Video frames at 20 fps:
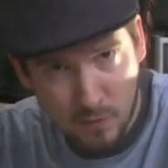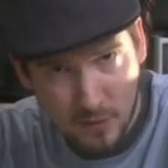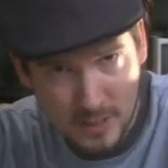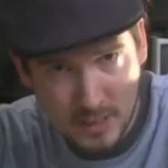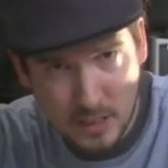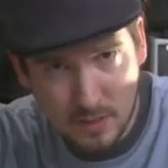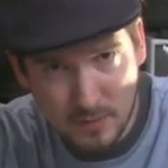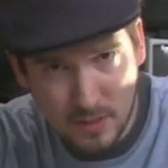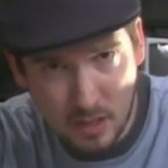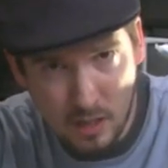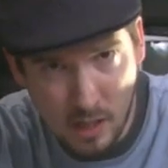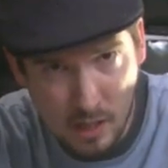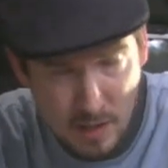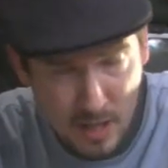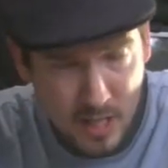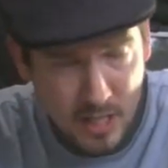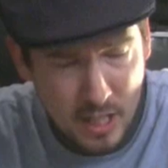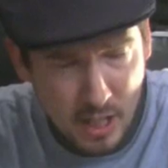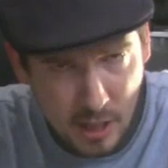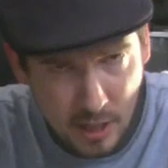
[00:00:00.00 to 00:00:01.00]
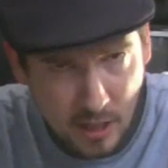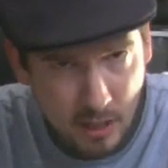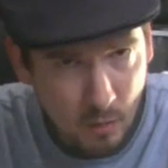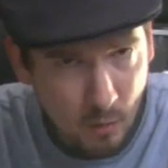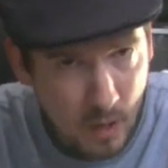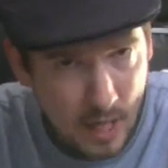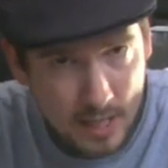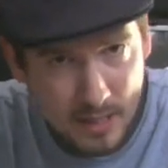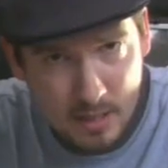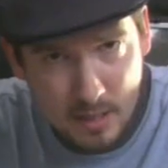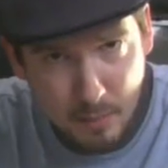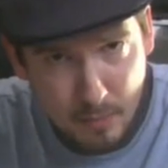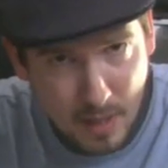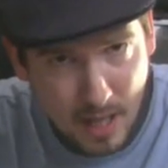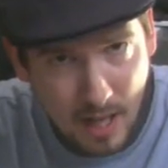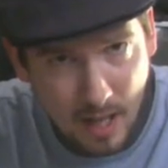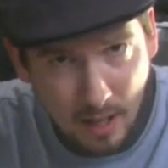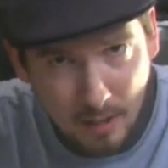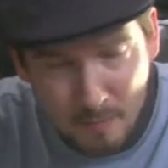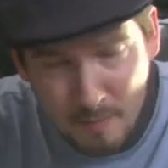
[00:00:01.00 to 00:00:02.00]
First of all, you're going to waste
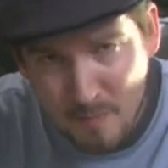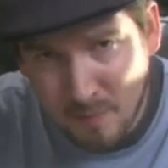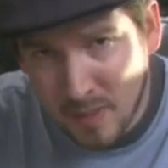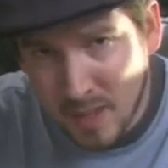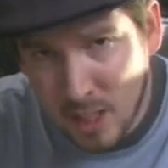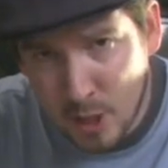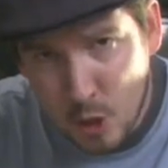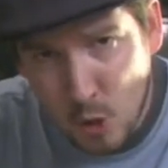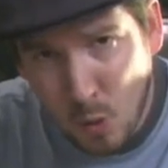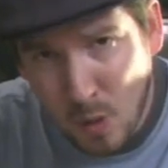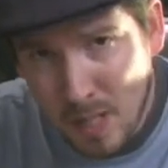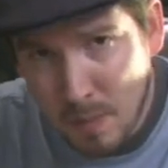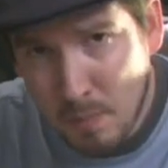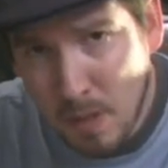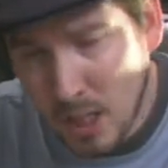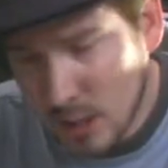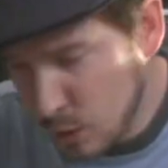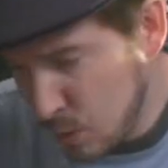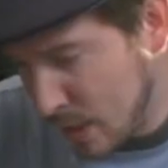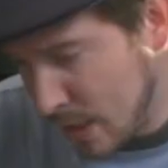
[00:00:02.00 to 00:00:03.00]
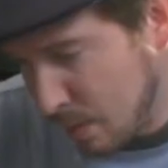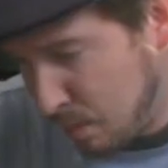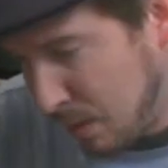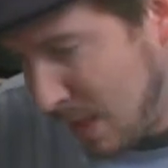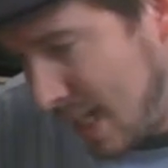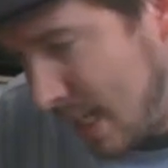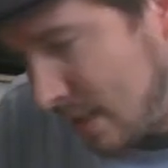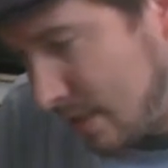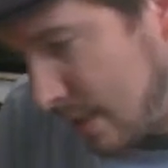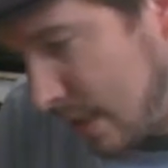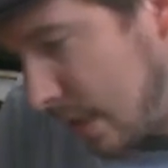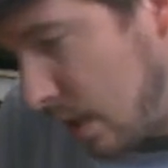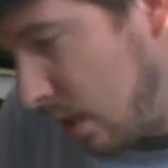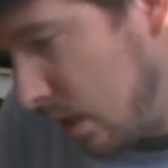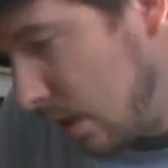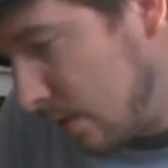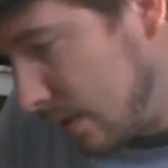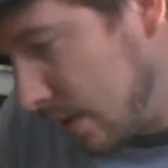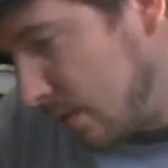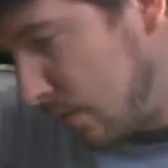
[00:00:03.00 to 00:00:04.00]
about 20 bucks worth of plastic
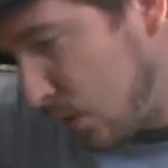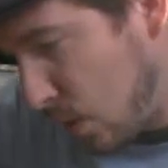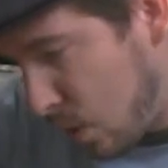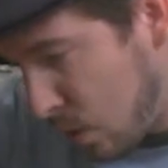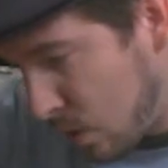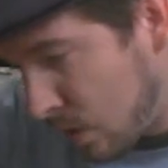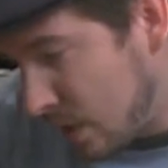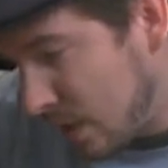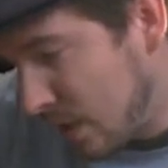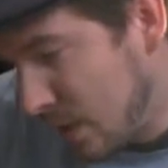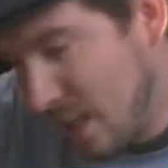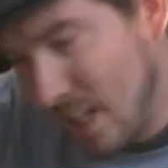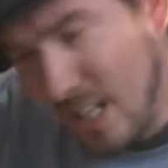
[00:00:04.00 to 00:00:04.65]
all over the floor